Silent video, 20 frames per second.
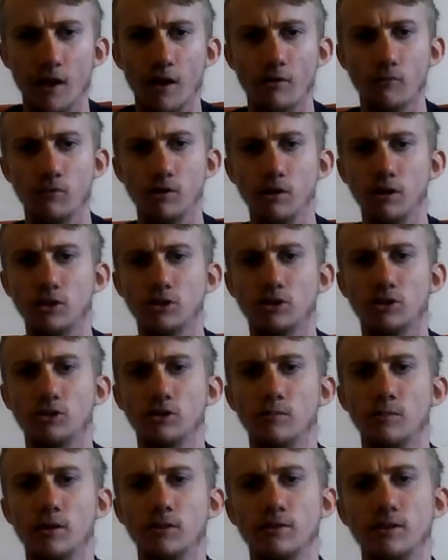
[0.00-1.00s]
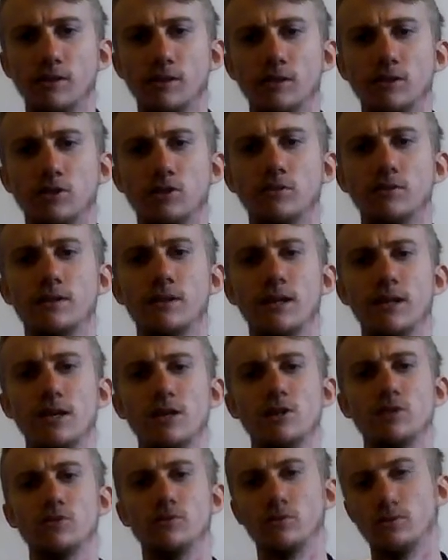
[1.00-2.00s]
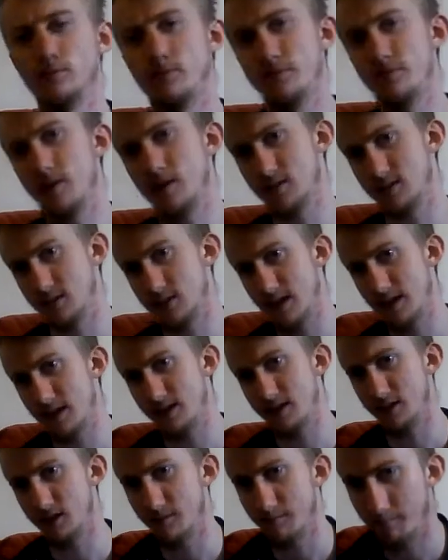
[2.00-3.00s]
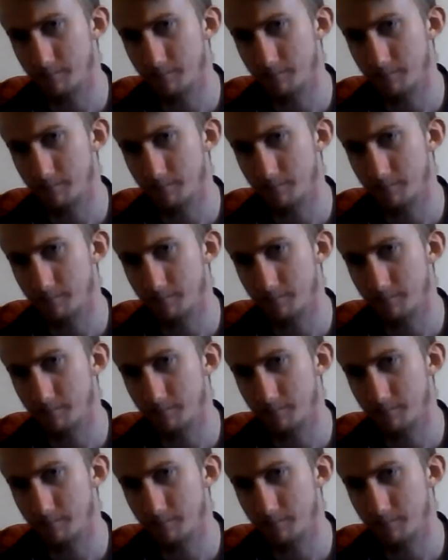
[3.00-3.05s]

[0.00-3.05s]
were demoted due to issues with their stadium.